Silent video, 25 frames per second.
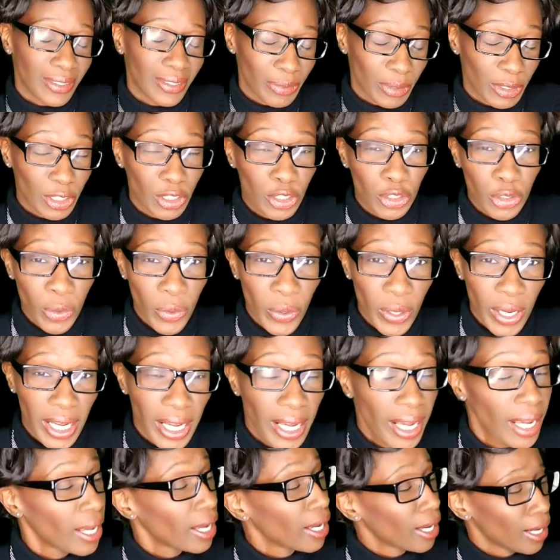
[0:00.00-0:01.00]
with
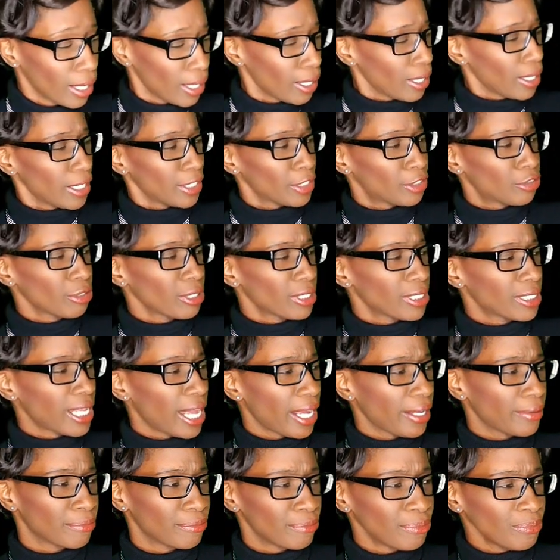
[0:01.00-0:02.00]
Joy, and Trick's
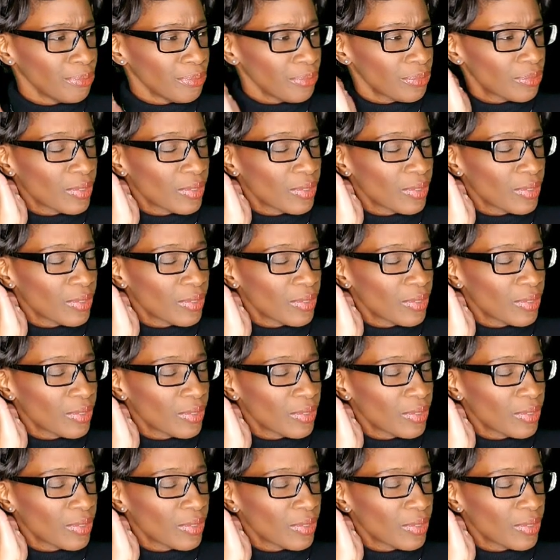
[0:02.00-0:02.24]
like, hmm.